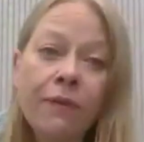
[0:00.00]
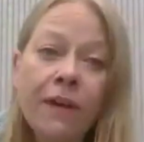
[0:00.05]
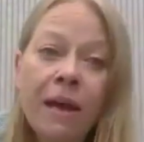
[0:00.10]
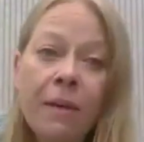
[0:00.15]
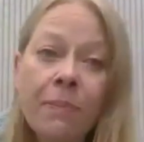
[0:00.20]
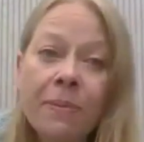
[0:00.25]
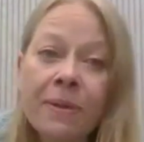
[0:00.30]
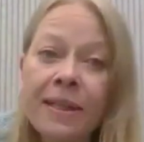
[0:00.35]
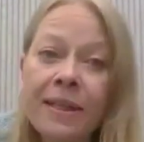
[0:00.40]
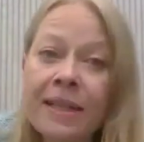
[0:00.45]
of
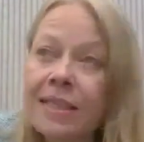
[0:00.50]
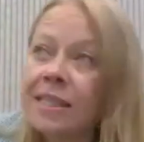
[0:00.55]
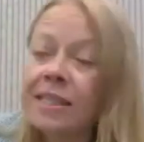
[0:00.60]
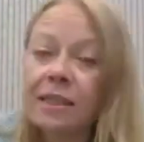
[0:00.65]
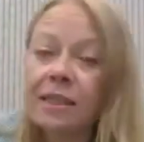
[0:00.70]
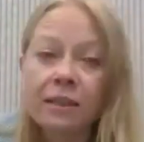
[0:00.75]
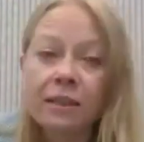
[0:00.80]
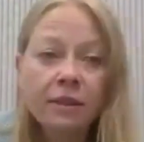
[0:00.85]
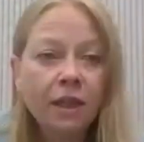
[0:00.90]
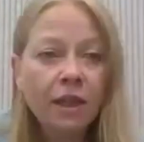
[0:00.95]
it, but there's
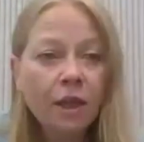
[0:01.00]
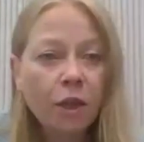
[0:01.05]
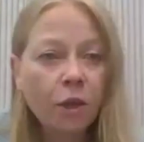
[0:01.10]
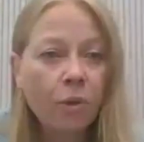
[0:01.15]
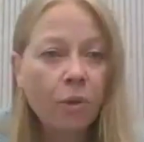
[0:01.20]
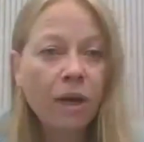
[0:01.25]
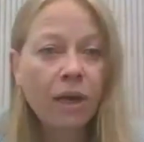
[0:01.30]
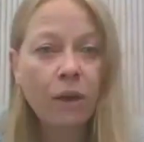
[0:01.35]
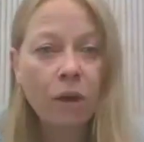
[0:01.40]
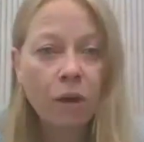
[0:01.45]
still
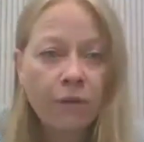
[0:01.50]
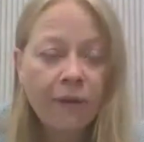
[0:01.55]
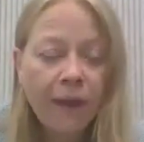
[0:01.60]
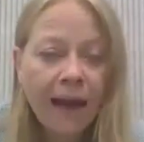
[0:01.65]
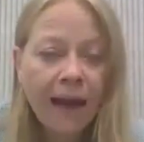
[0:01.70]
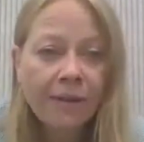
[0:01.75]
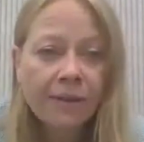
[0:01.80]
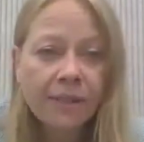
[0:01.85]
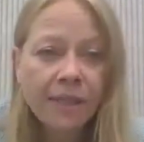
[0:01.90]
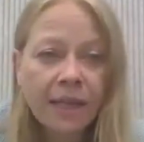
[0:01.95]
quite a lot of
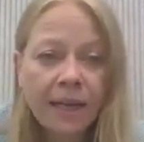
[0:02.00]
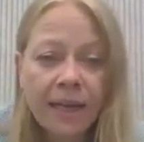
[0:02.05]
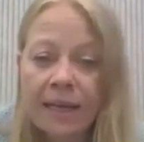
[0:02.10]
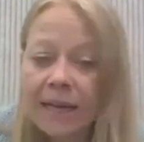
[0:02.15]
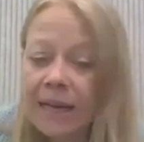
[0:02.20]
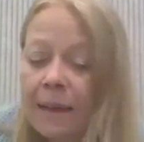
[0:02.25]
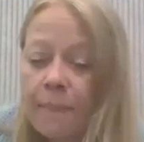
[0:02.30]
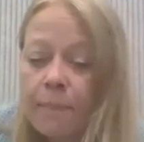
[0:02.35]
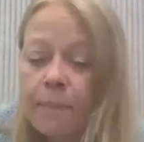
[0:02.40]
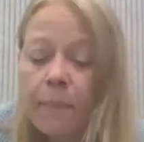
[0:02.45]
housing
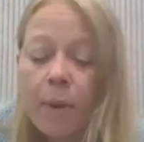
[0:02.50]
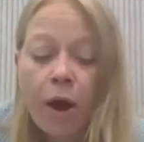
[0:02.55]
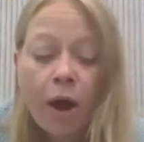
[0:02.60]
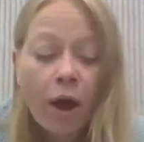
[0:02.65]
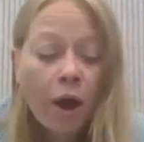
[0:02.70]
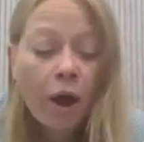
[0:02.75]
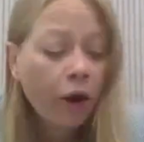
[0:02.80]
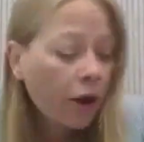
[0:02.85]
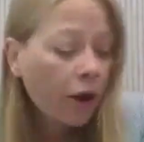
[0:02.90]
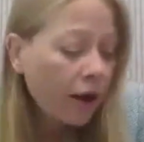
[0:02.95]
in
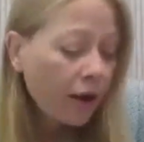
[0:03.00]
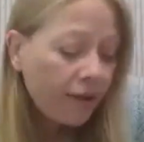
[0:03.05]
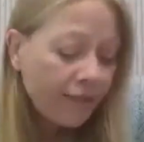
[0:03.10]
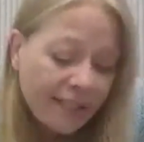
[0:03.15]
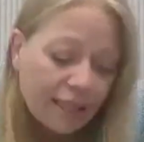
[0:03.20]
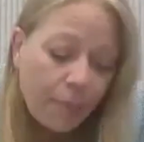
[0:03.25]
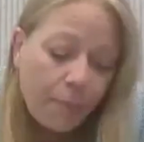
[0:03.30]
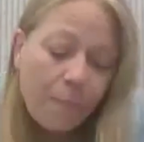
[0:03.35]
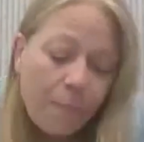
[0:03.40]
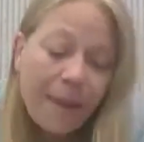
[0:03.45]
limbo.
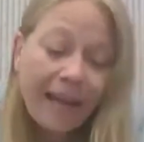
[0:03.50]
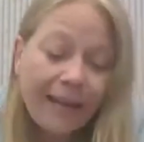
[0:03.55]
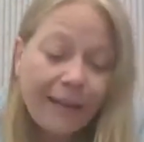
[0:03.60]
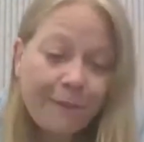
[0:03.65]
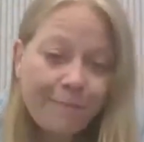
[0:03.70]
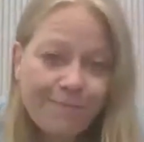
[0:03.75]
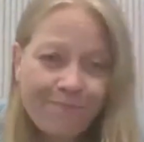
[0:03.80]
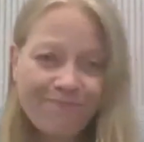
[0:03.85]
There's a big